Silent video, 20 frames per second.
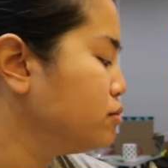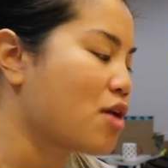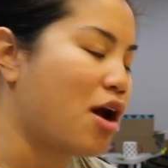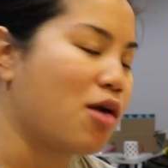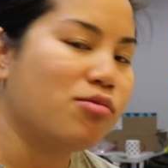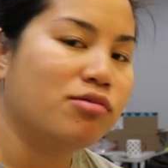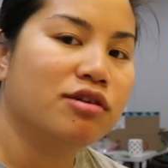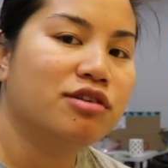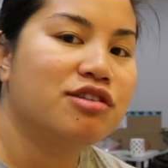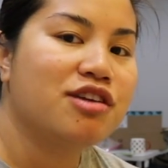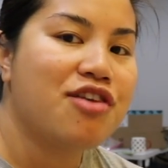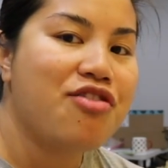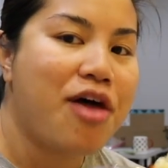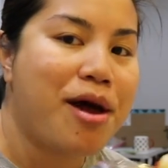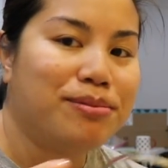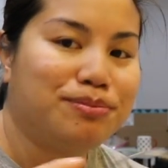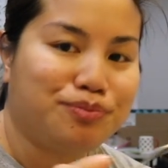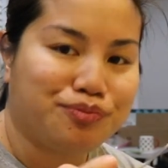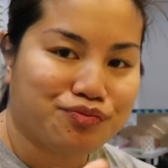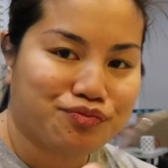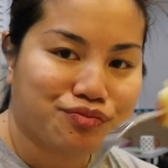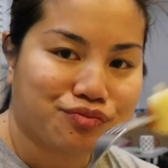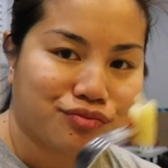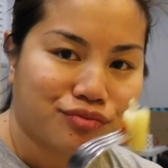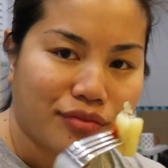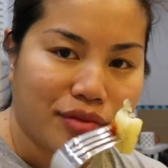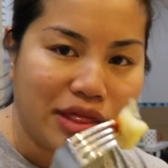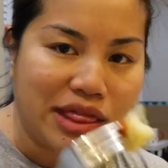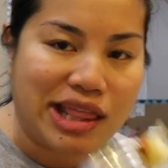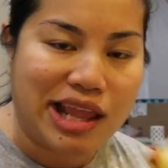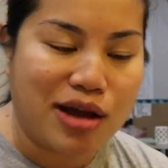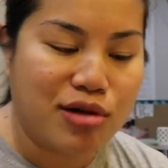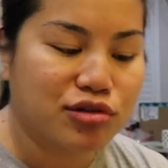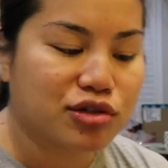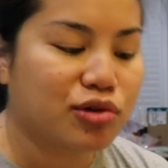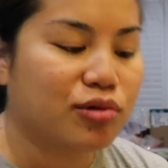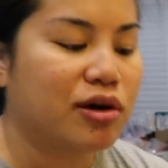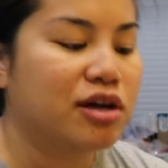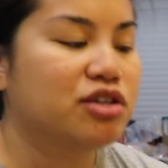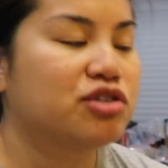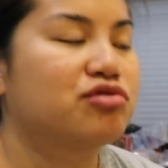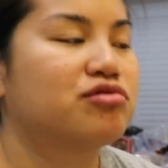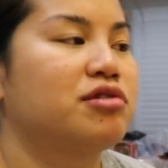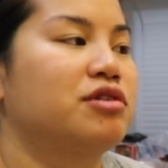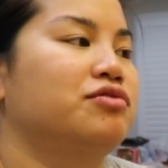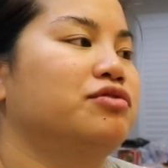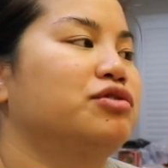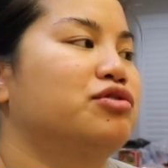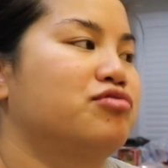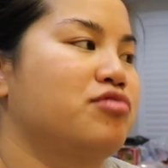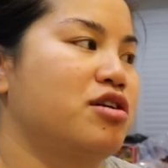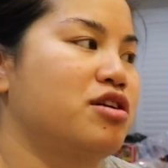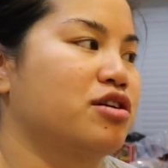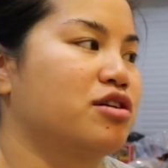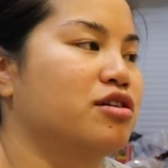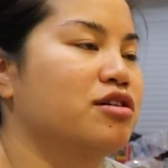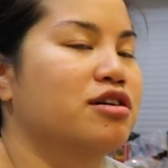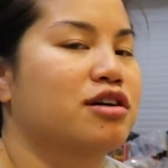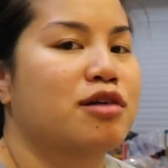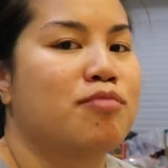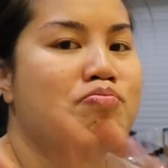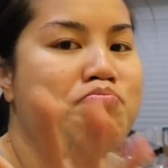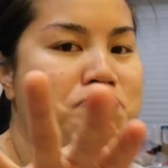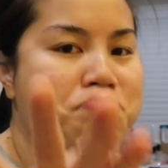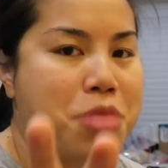I will say that it was quite stressful trying to cook